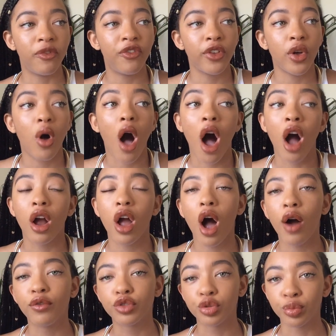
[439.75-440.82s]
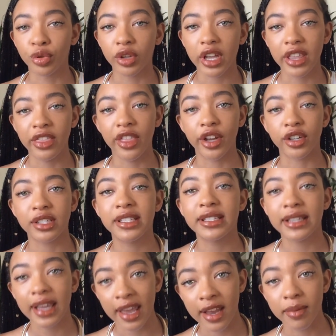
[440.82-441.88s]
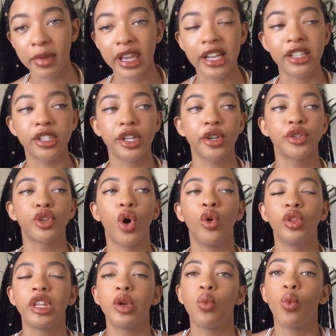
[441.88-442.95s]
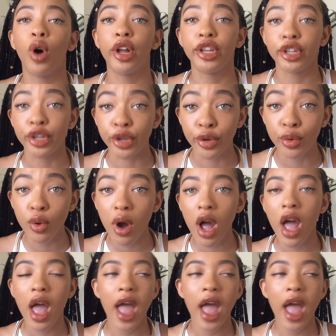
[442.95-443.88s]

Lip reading: feel uncomfortable in their skin, because there's only one you,